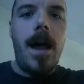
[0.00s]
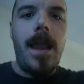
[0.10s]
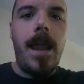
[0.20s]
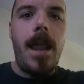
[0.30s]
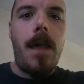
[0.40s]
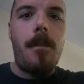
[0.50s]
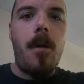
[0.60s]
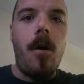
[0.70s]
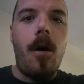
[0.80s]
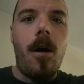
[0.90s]
am
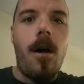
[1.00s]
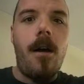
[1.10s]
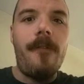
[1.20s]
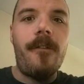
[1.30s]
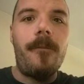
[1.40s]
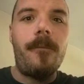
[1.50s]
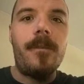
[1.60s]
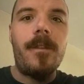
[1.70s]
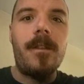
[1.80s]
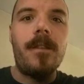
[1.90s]
off
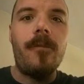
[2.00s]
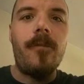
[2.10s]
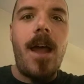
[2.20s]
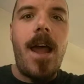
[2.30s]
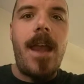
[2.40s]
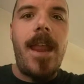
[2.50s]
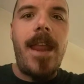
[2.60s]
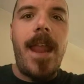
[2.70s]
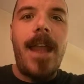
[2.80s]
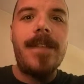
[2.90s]
Friday
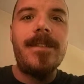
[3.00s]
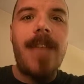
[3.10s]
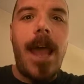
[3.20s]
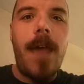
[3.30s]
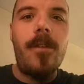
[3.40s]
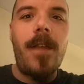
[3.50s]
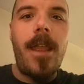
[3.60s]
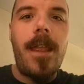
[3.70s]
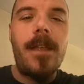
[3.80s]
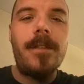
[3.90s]
and
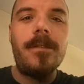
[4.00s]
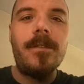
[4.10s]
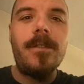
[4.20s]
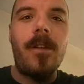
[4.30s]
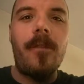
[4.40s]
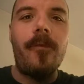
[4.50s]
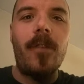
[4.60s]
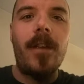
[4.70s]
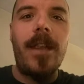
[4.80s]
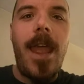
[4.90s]
Saturday. Don't
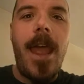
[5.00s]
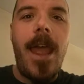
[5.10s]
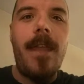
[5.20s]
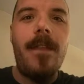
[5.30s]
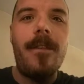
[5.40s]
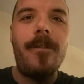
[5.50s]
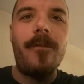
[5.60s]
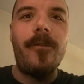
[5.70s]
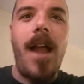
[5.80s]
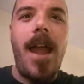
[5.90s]
forget,
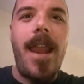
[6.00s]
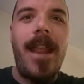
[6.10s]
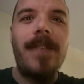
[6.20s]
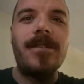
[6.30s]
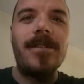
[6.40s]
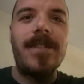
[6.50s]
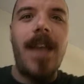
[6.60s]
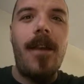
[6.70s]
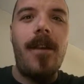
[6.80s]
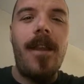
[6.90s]
Fridays and
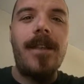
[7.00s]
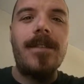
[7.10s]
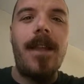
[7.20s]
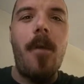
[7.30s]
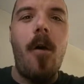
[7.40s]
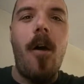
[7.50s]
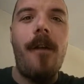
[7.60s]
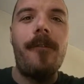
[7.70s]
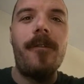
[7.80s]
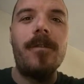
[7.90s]
Saturdays I'm off.
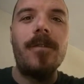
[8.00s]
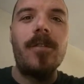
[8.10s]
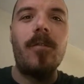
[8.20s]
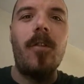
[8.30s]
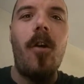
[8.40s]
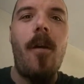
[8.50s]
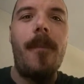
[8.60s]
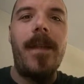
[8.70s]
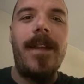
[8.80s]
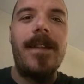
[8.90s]
Call
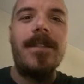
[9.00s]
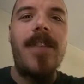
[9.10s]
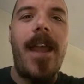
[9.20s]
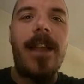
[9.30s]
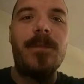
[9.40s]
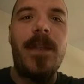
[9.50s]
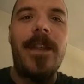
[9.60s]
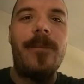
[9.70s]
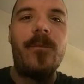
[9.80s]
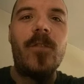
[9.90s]
me and text me and
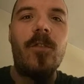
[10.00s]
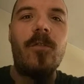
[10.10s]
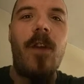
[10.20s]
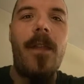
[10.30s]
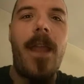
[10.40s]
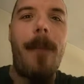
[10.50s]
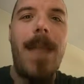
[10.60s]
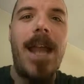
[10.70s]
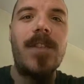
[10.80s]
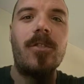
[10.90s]
do all that
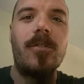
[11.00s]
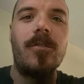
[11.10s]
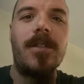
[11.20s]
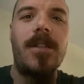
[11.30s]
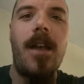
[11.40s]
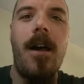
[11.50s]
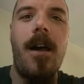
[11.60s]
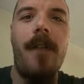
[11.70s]
magical stuff.